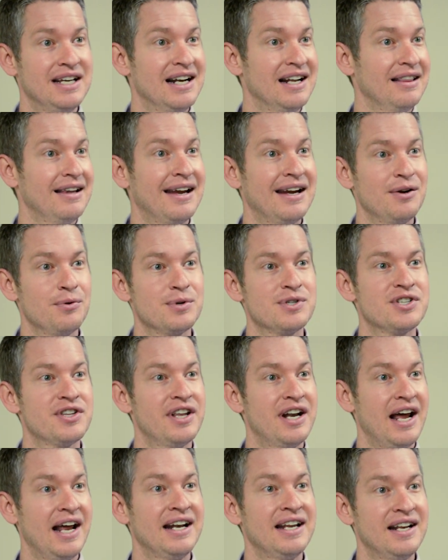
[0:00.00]
in a language
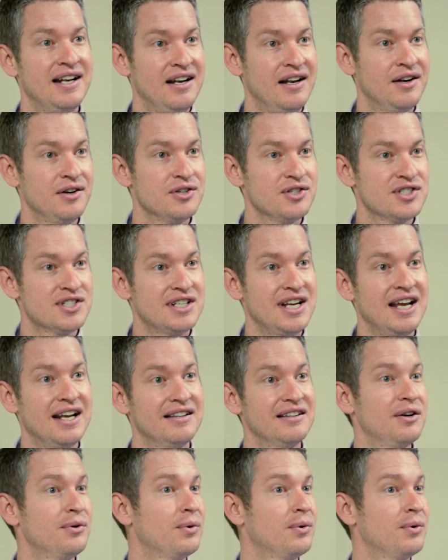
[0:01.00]
that I didn't understand.